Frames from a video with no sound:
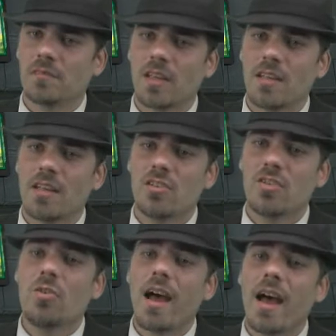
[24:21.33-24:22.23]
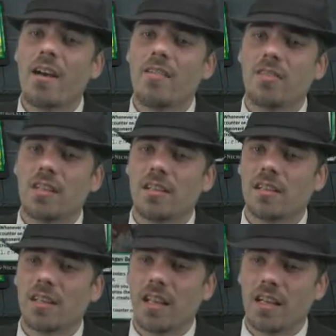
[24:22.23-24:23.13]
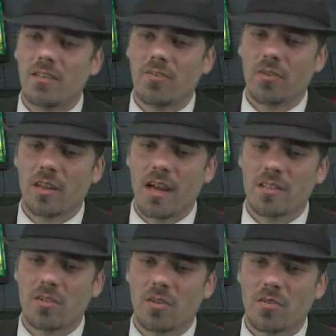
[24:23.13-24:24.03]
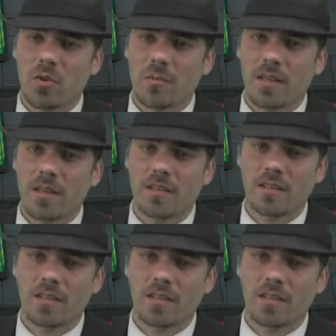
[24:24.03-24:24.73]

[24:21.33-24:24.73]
okay, they do have the land for the Kaya's Ghost Form there.